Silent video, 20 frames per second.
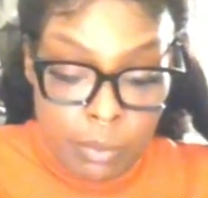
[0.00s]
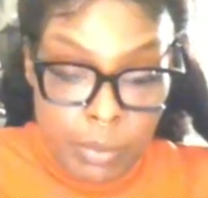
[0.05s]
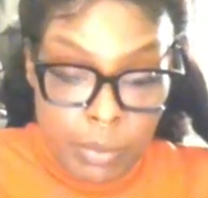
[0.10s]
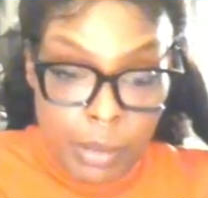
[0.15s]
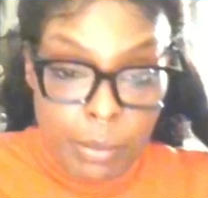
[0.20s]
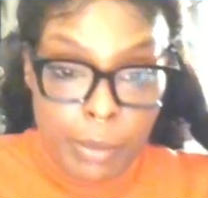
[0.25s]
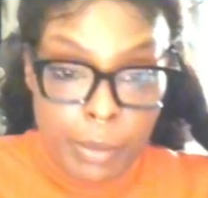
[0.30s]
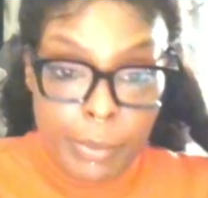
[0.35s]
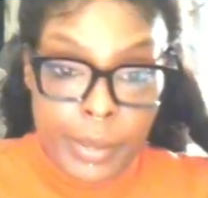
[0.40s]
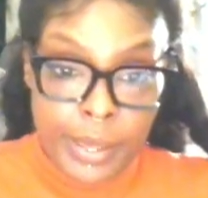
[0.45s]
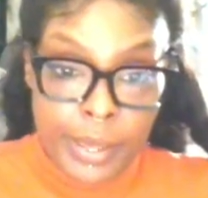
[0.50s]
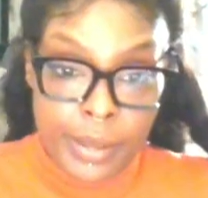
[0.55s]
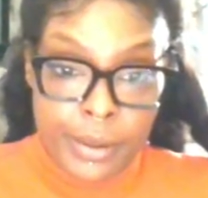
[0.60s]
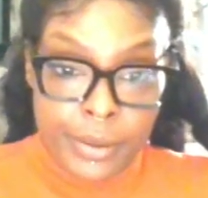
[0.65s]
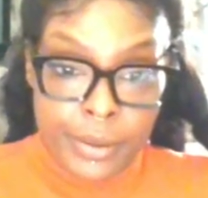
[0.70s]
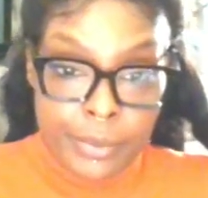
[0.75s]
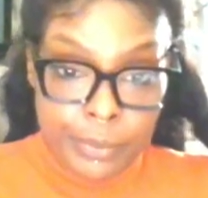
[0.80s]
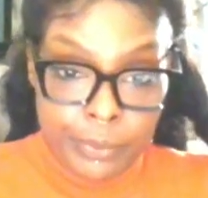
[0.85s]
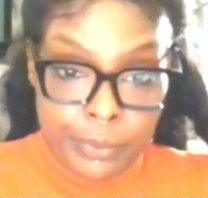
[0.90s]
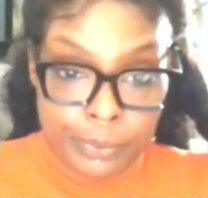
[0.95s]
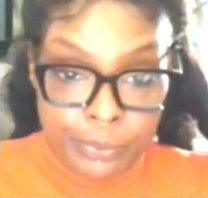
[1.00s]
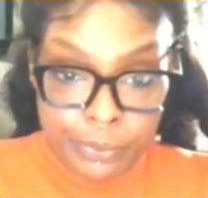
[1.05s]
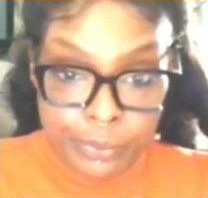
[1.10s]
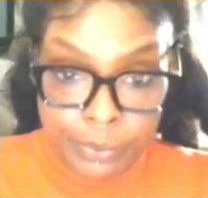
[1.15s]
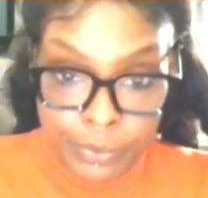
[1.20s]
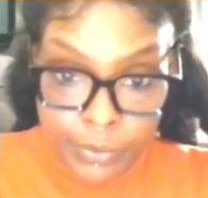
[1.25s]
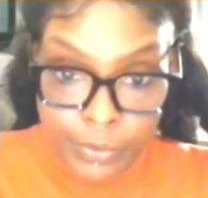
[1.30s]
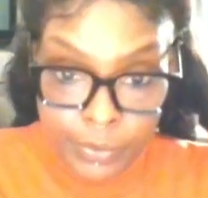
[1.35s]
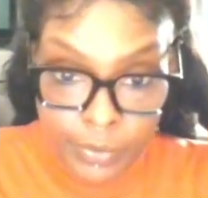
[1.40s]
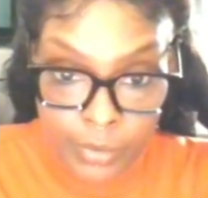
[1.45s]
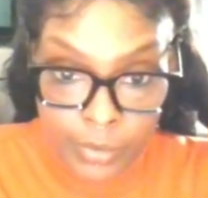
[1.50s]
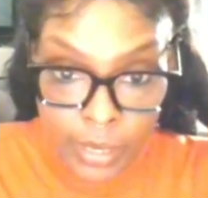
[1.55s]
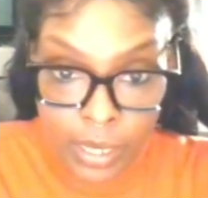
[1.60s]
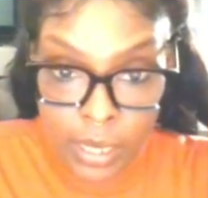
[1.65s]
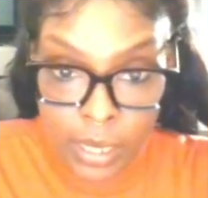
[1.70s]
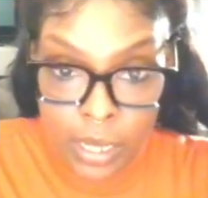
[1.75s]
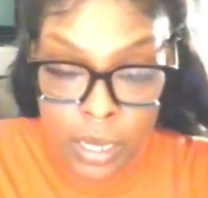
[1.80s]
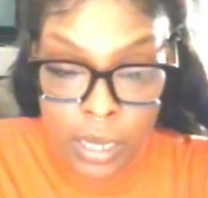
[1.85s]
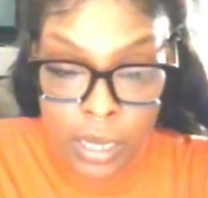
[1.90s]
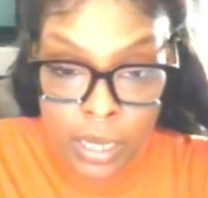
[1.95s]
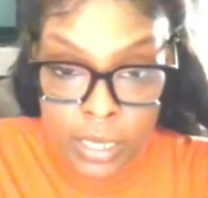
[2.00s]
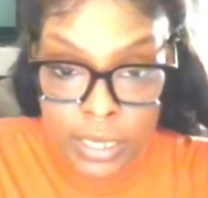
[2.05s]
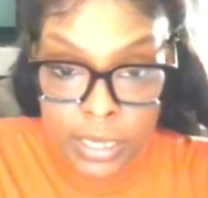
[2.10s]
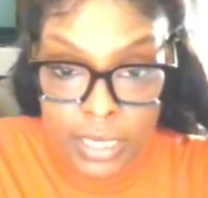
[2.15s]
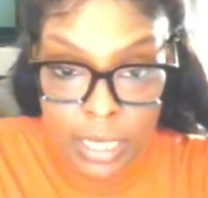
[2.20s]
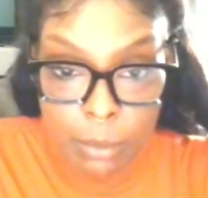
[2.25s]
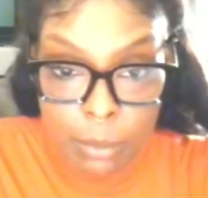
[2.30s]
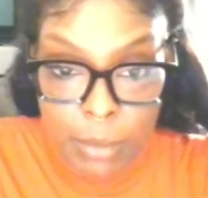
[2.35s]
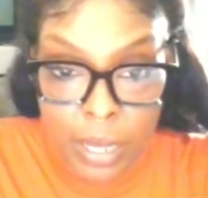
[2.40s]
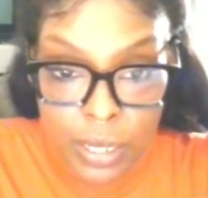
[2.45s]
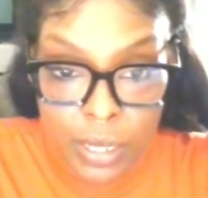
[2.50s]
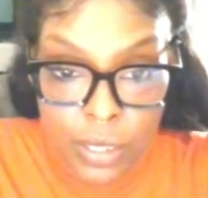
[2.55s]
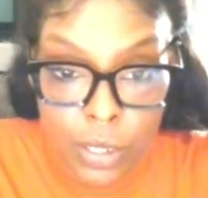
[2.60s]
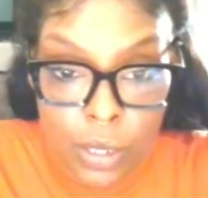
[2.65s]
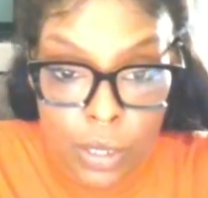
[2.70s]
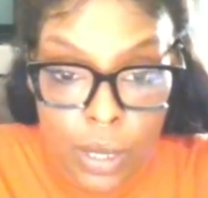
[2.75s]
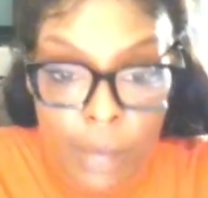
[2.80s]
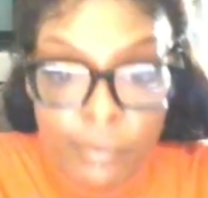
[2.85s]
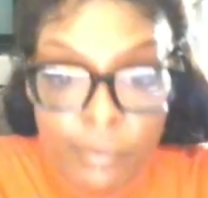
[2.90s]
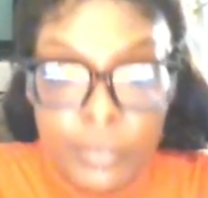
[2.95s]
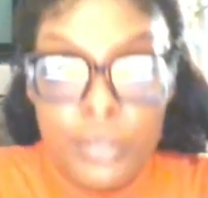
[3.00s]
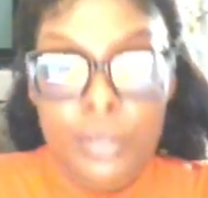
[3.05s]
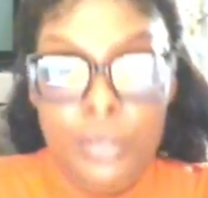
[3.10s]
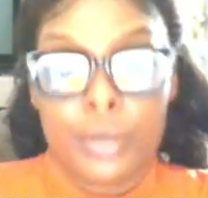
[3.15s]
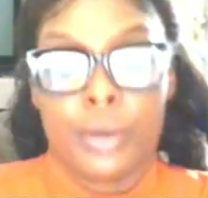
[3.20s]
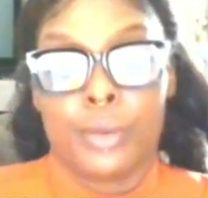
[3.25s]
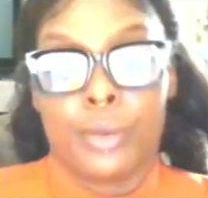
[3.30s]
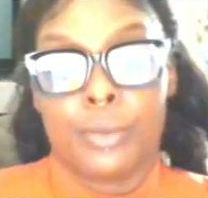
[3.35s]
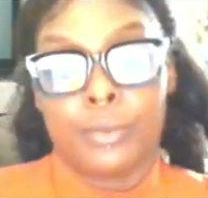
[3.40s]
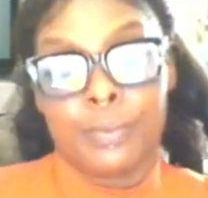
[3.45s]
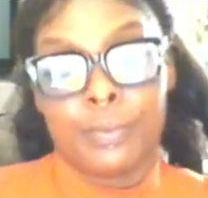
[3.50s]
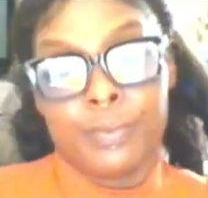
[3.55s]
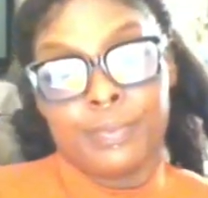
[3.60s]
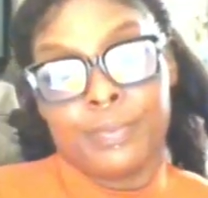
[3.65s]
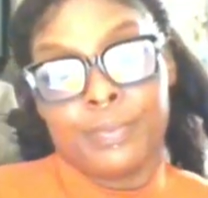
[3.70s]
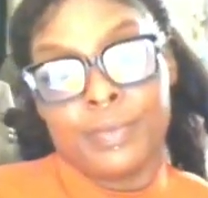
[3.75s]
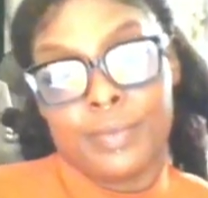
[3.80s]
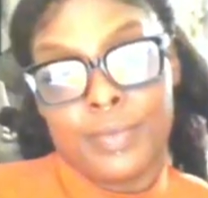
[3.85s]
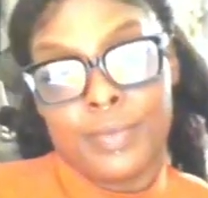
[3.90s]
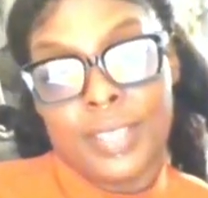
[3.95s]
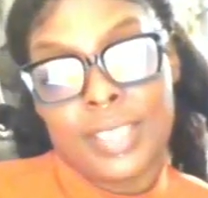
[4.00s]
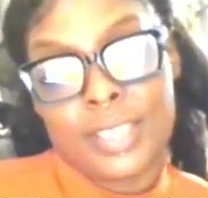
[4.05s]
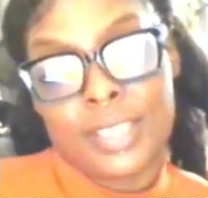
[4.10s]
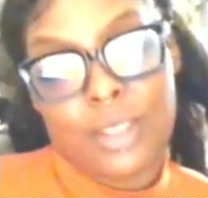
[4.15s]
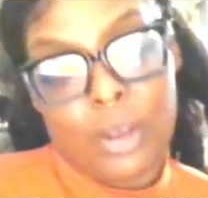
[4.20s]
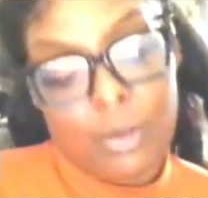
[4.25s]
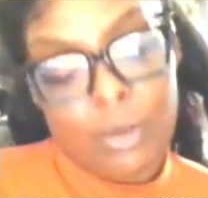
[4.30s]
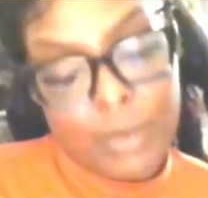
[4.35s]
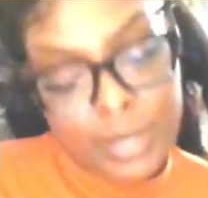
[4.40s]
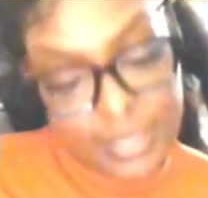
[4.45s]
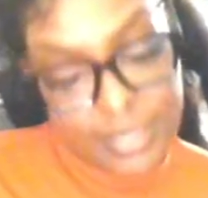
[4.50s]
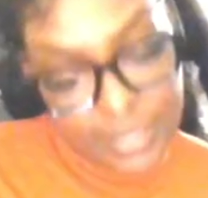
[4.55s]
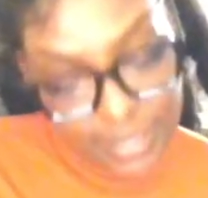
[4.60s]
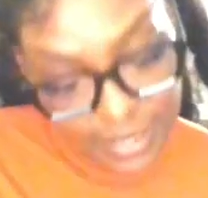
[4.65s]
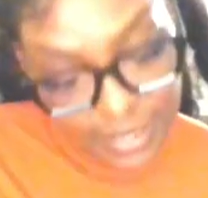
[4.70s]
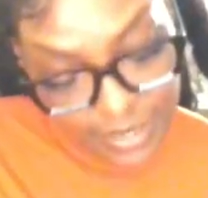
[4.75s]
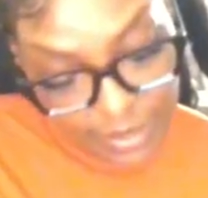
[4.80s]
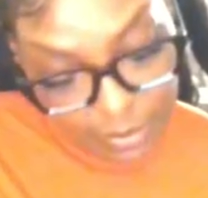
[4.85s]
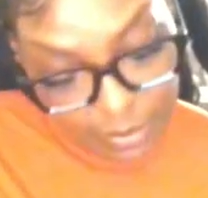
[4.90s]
Be prepared. Step out of your comfort zone. It's always good